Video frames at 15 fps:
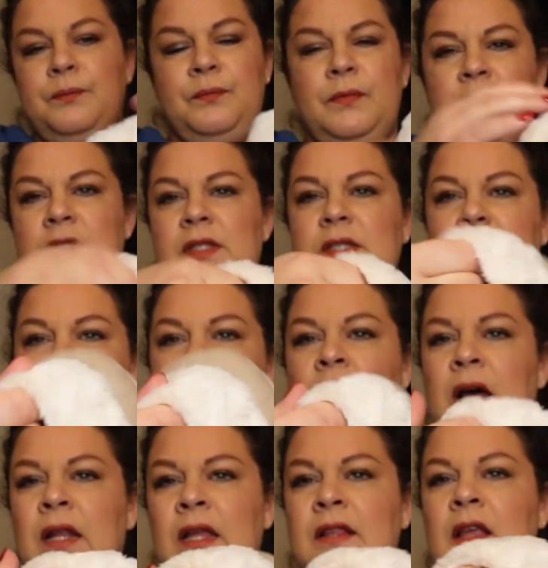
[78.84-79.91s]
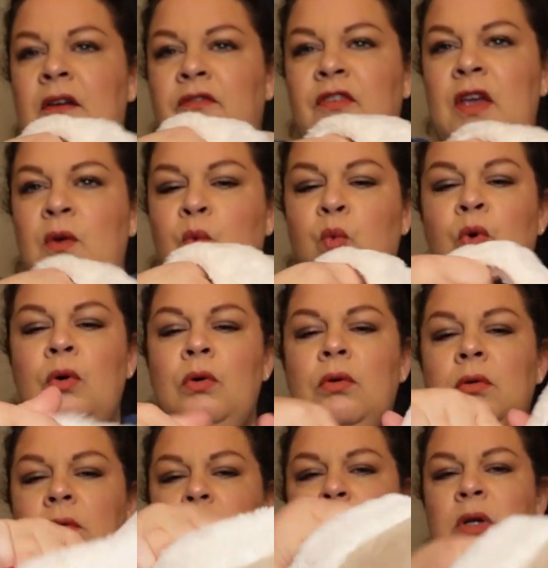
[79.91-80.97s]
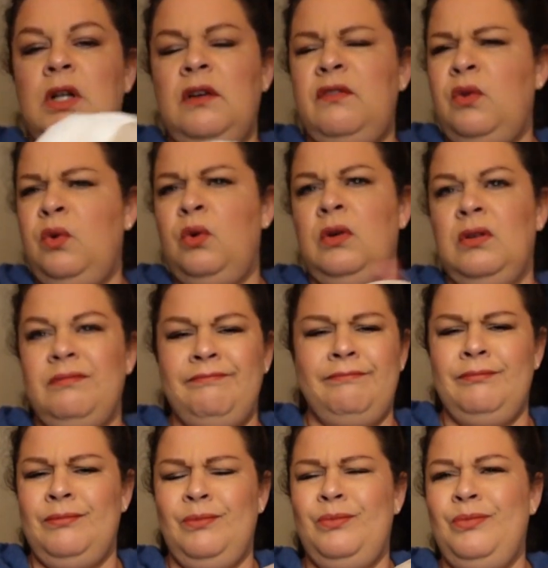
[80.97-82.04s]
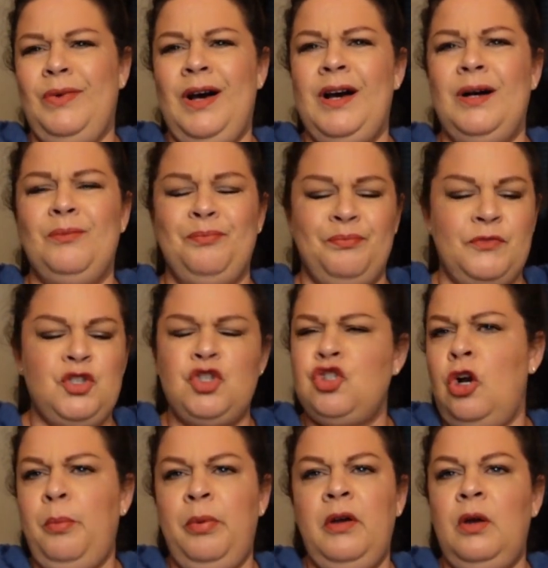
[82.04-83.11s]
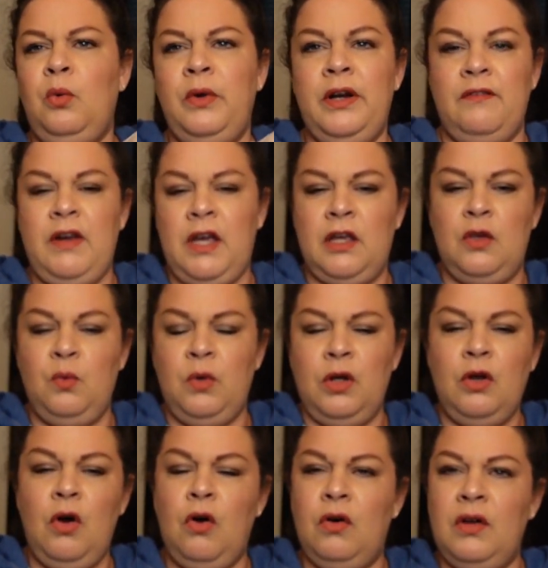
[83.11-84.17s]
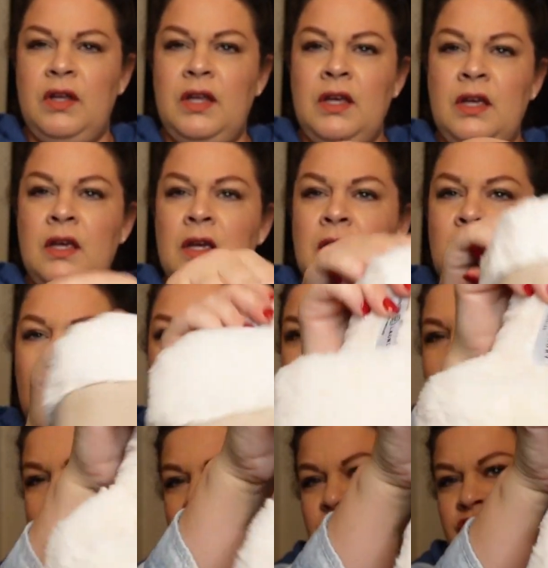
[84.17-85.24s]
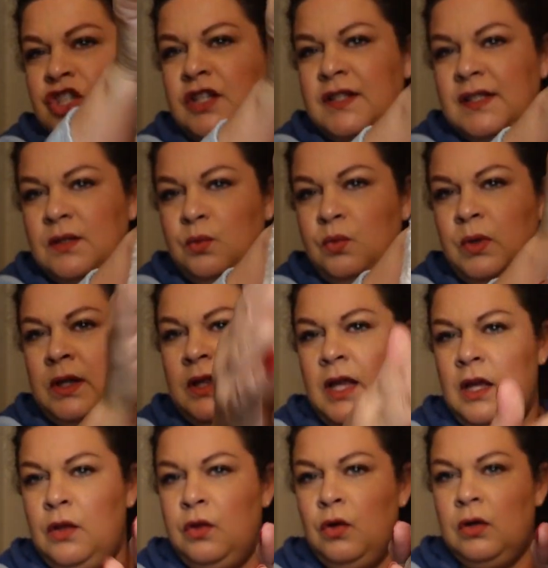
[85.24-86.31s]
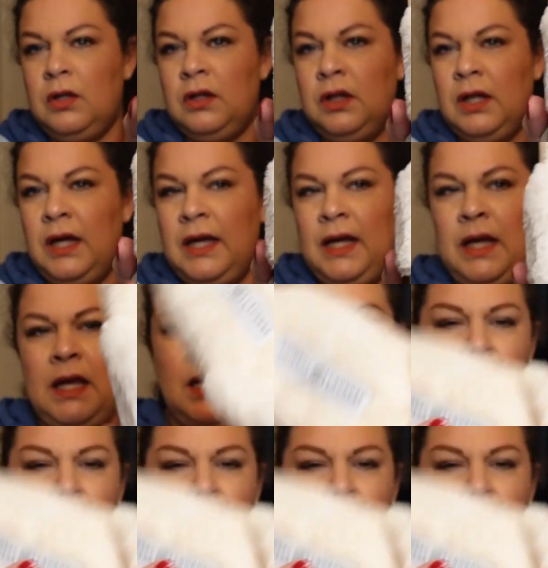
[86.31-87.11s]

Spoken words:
It's got like that fake wool, whatever, or Sherpa, whatever heck you want to call it. And that's just what they look like.